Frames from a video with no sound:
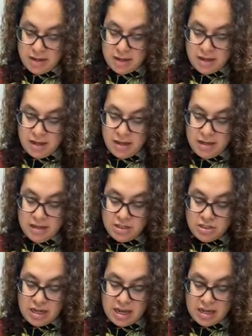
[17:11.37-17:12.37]
cut
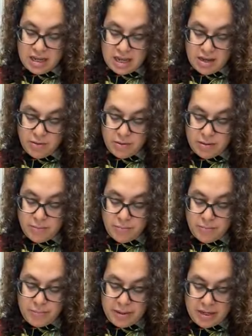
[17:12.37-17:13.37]
each tag out and
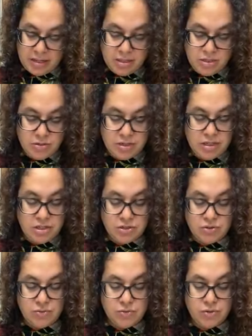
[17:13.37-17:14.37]
pin to
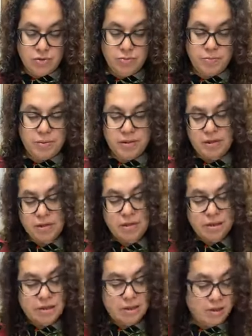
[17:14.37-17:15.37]
each group.
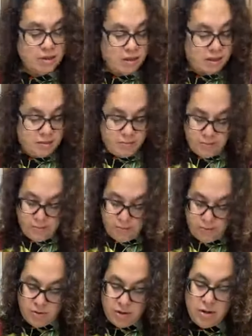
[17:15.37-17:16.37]

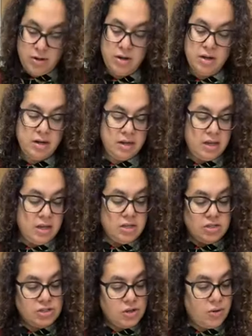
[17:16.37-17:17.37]
More.
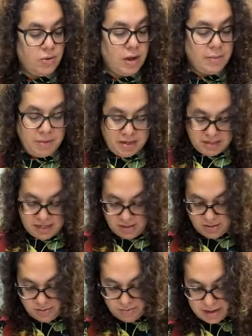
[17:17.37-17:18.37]
So I'm going to tell
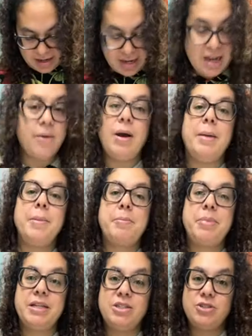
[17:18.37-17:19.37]
you right now, I'm a
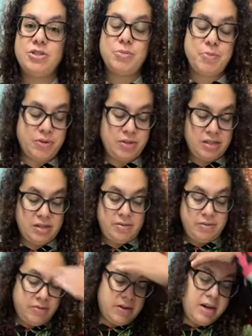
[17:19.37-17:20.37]
pictures person,
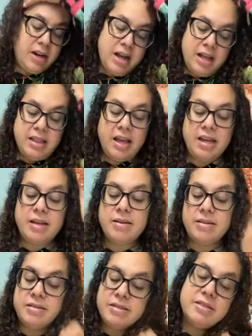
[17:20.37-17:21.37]
right? I like
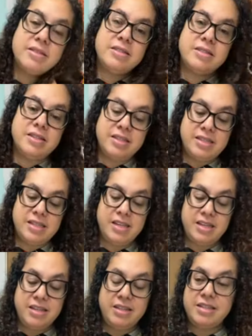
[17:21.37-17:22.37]
to
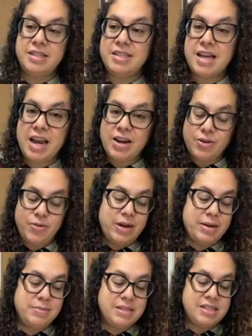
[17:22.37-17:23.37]
see the
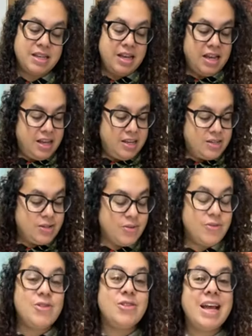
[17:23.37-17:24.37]
diagrams. So
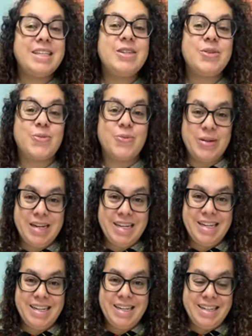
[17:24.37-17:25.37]
if you like to
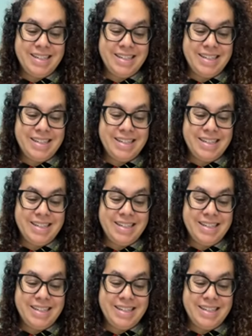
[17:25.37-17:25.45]
read,